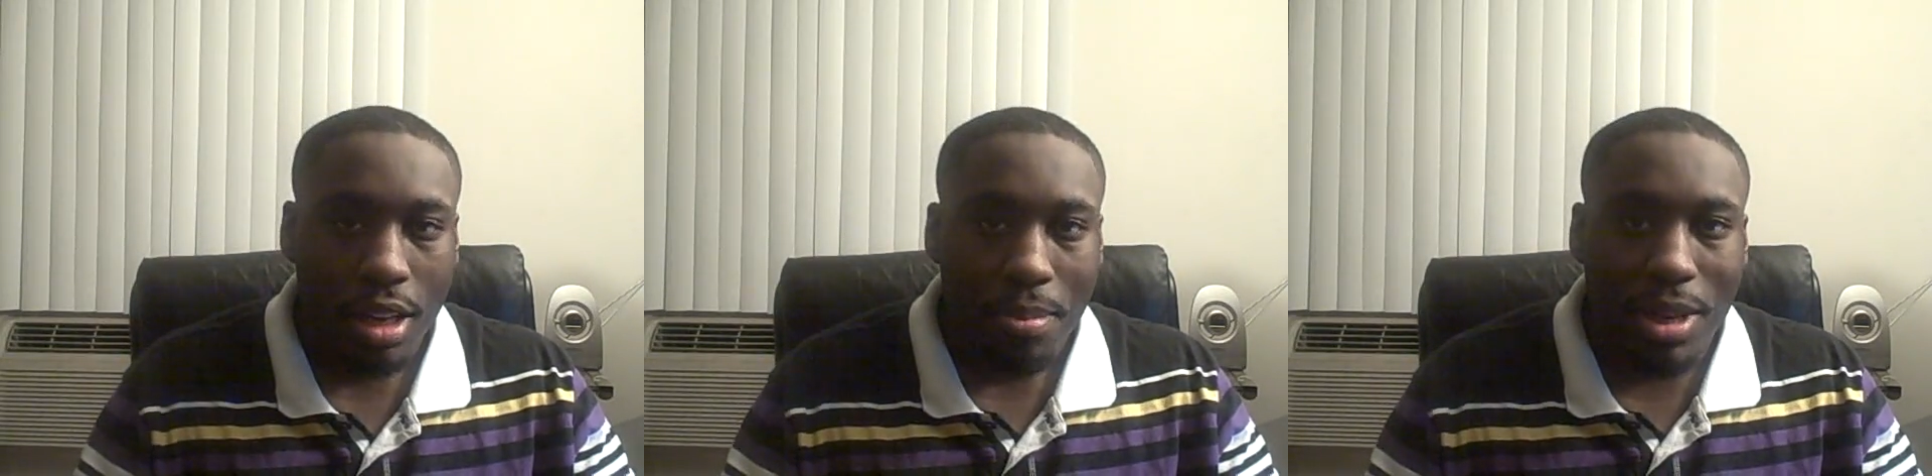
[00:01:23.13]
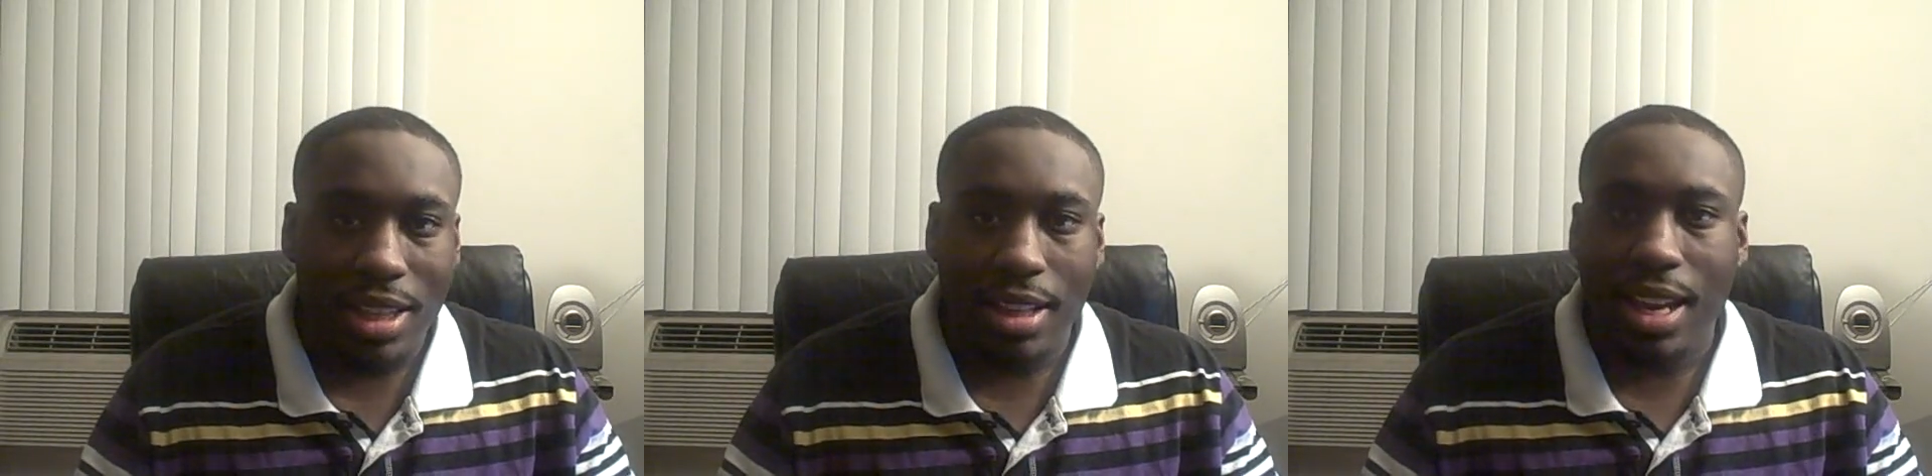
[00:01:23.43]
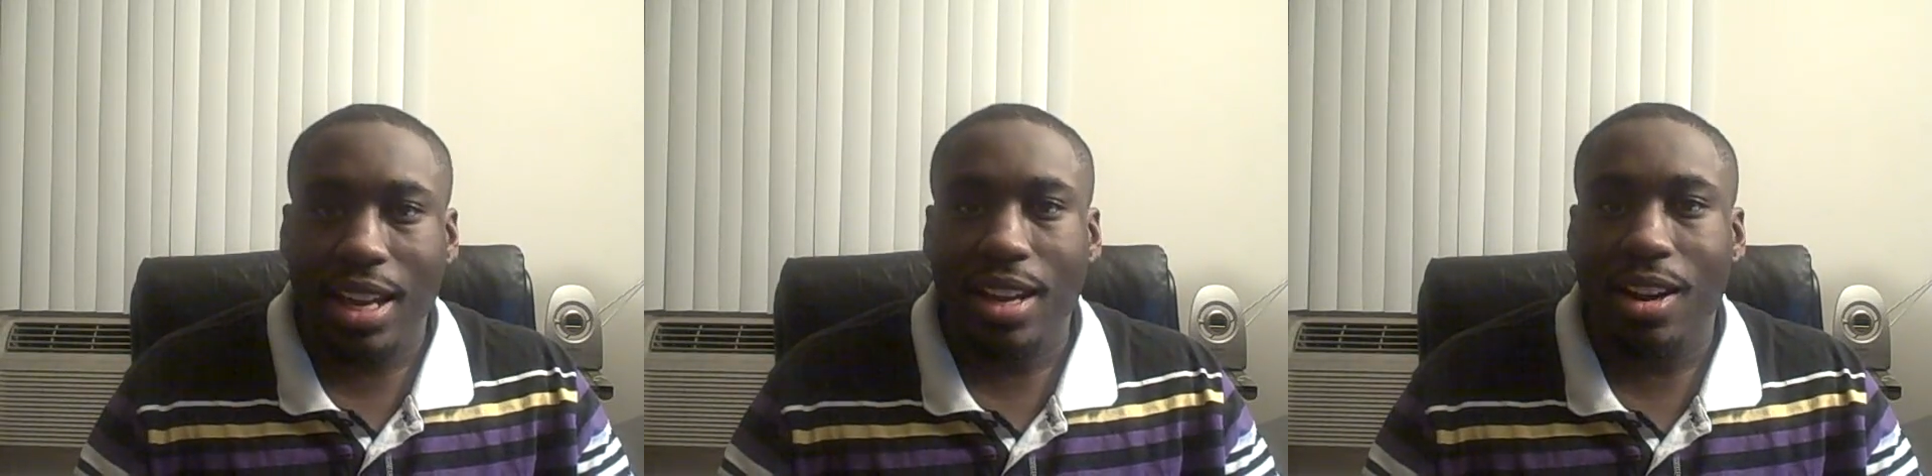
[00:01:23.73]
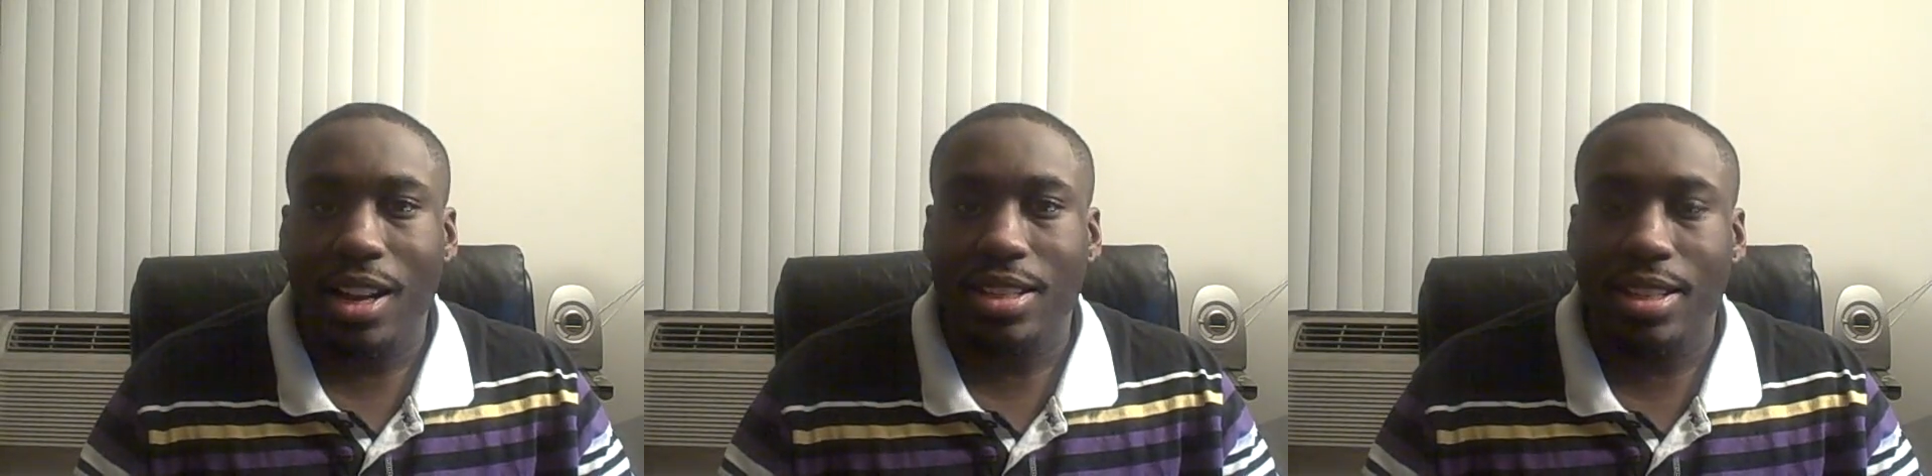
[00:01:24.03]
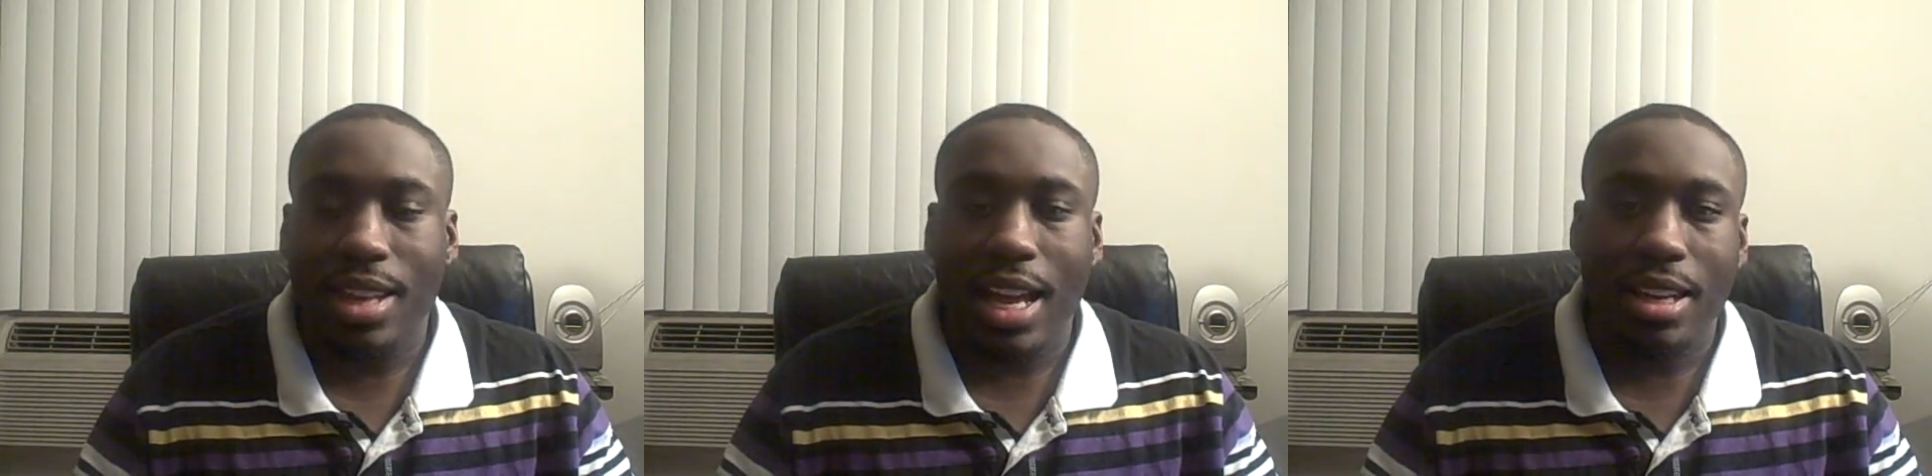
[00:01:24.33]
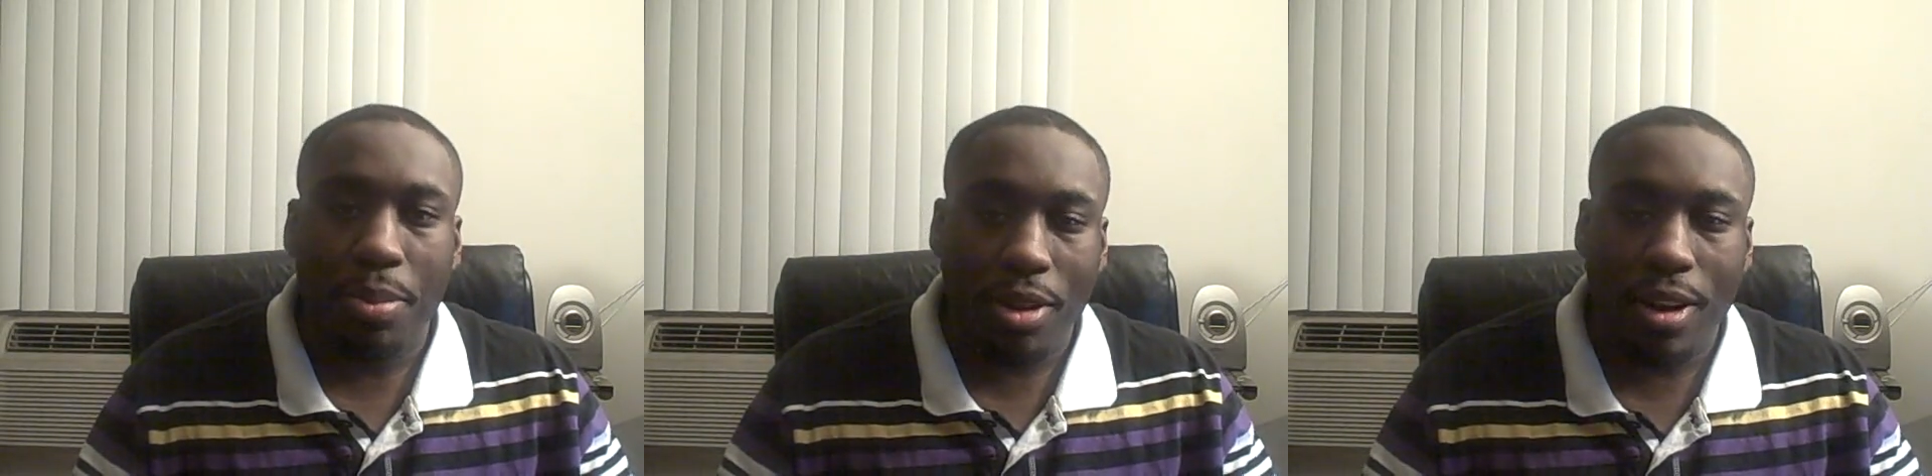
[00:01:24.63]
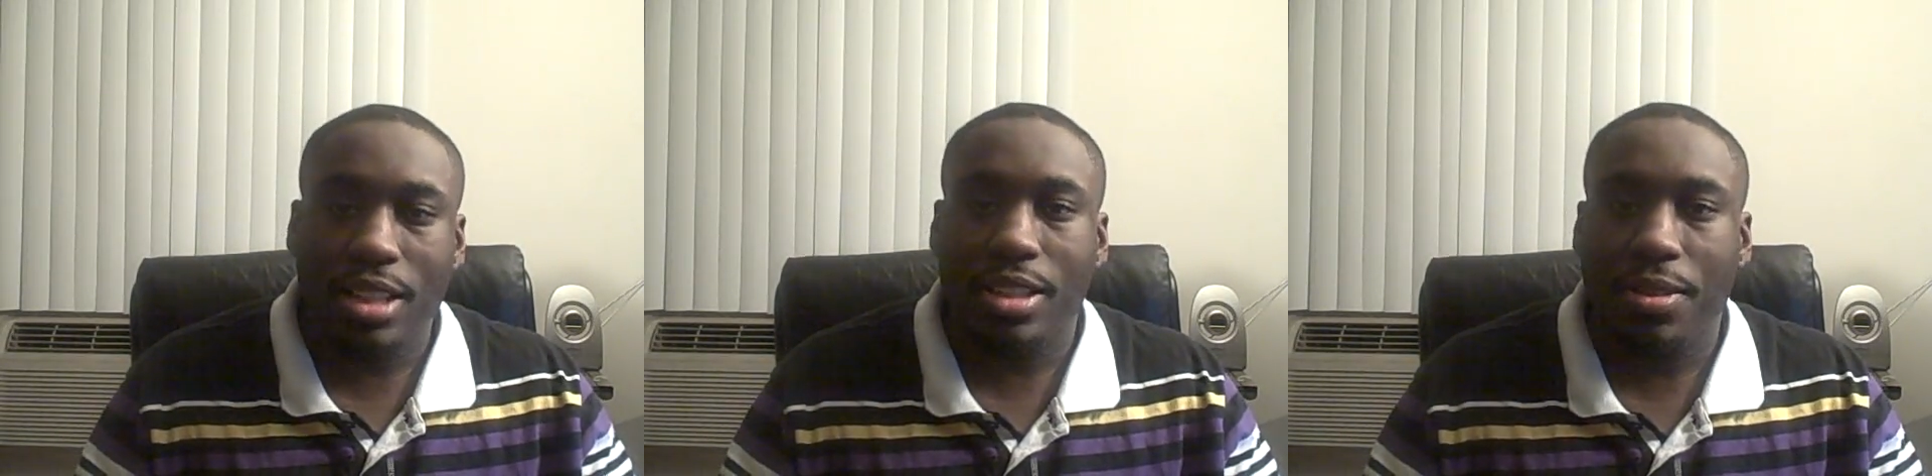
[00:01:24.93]
But the thing here is that the
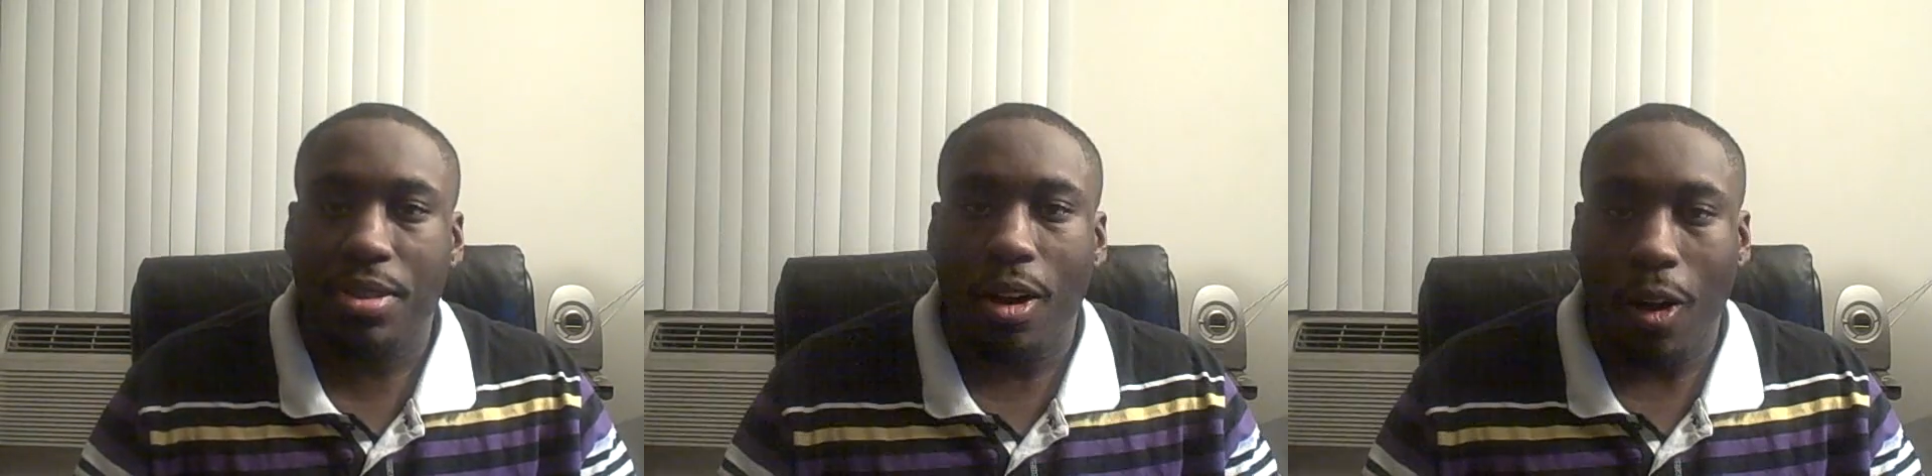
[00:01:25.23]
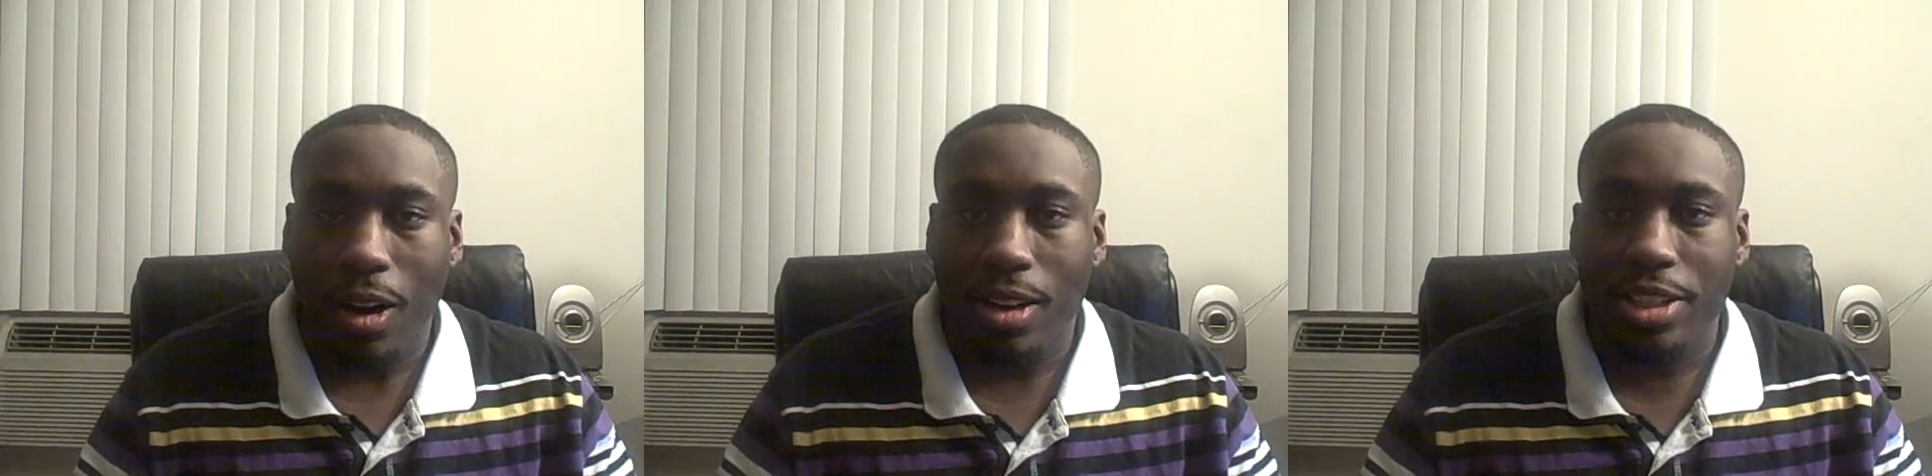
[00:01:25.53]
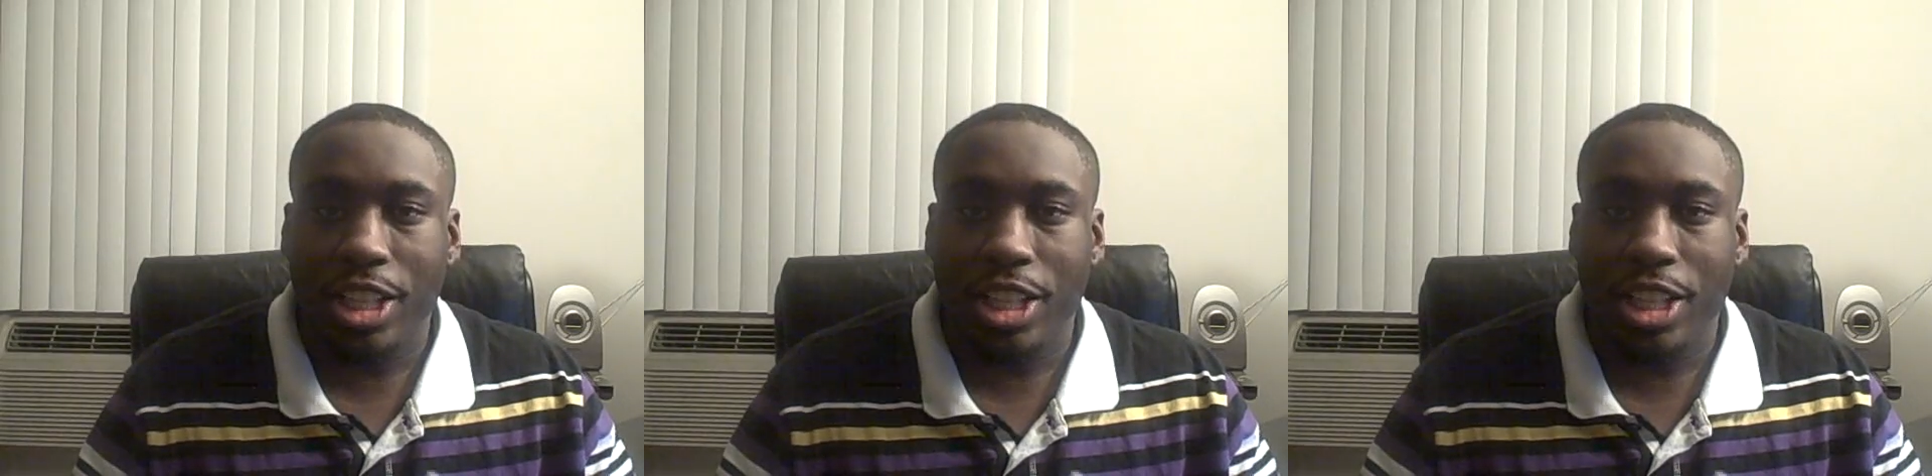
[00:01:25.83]
progressives are